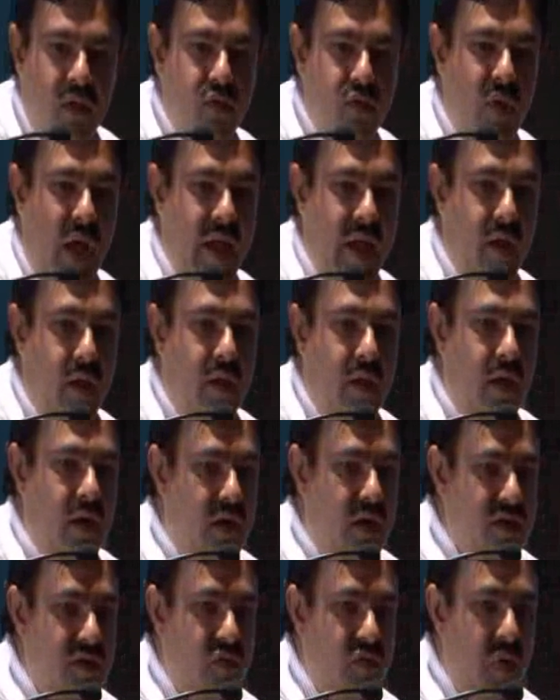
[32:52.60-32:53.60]
So
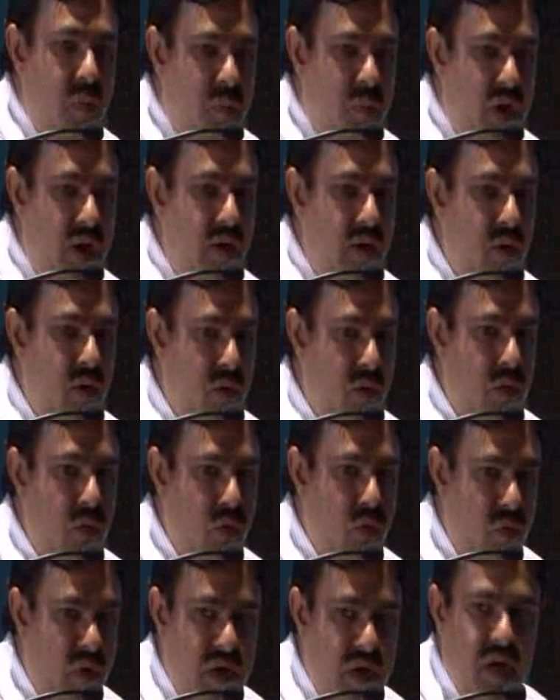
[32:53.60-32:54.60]
it is a 15
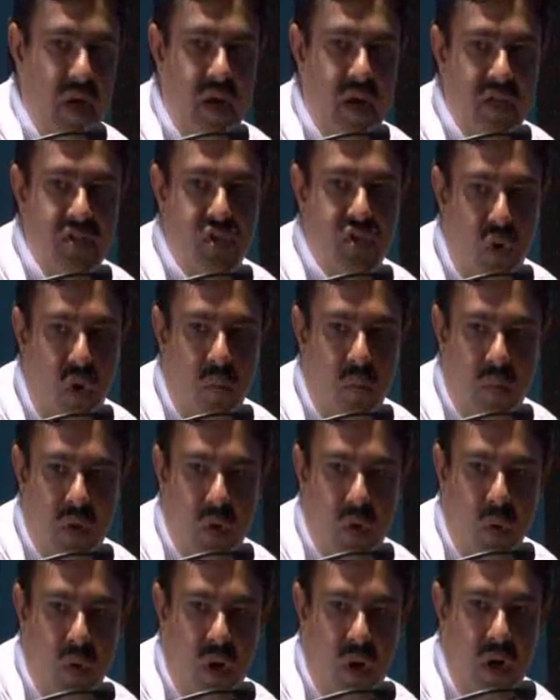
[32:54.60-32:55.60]
to 20 days job.
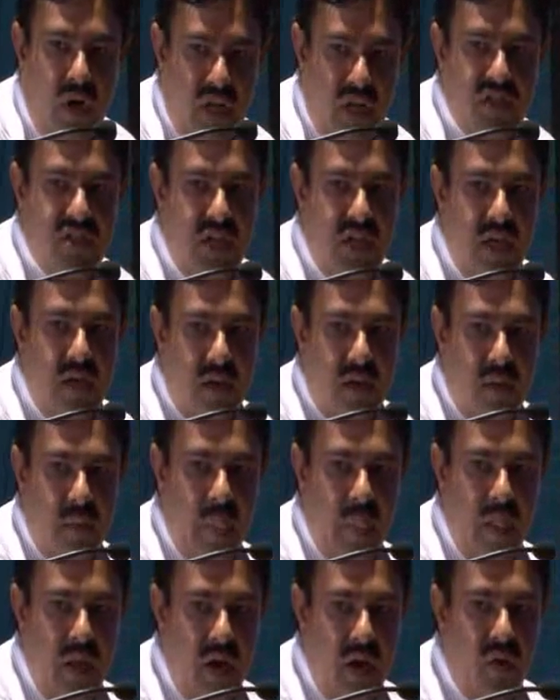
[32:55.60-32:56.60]
Total testing
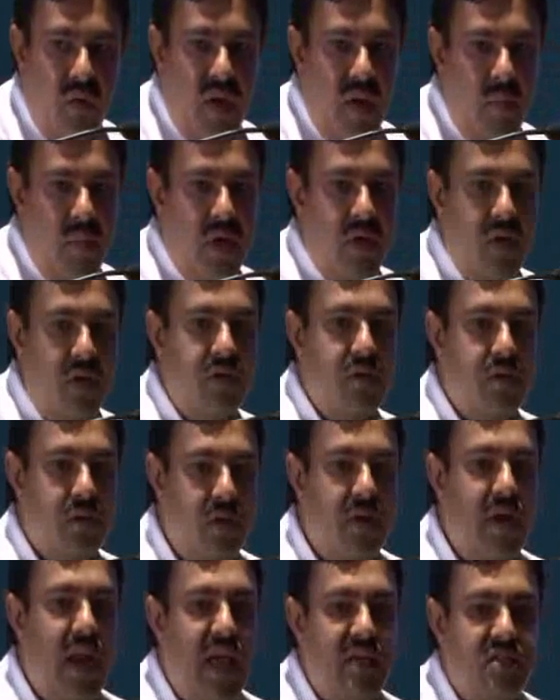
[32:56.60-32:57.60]
requirement
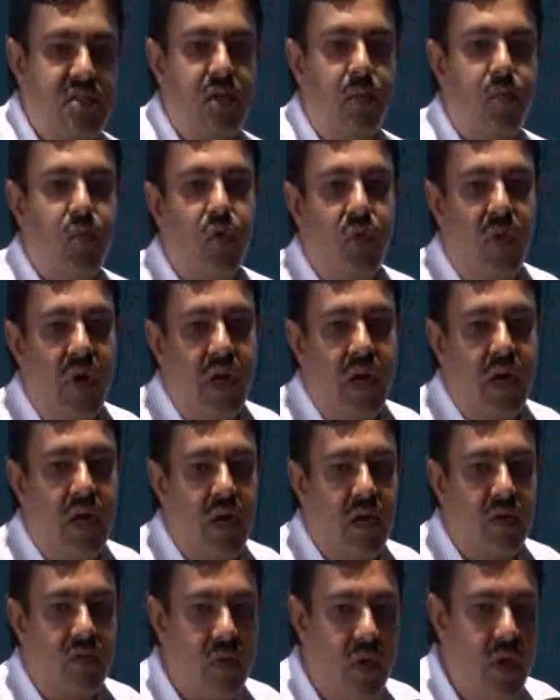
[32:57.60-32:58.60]
lasts up to 20
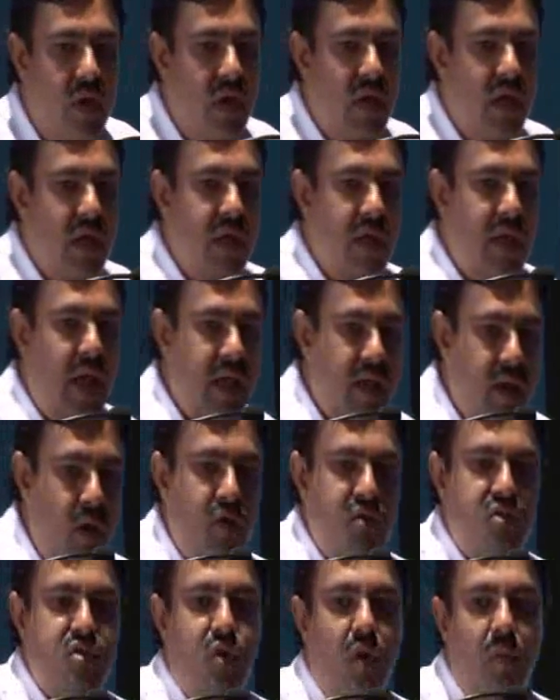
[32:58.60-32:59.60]
days. I
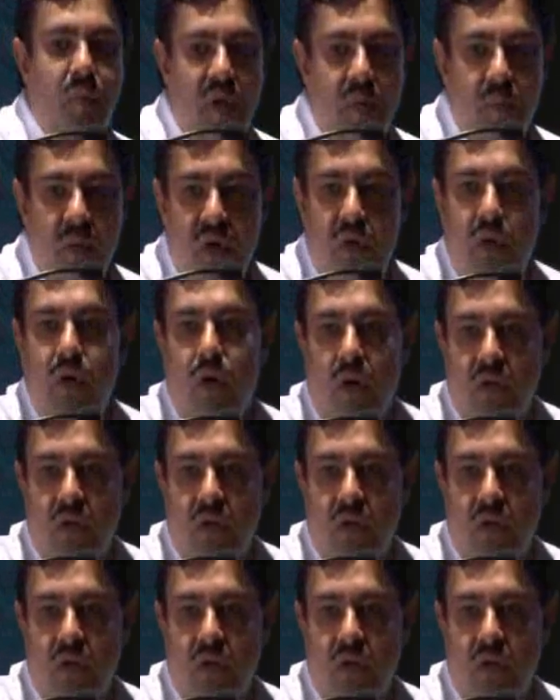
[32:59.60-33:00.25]
cannot stop in between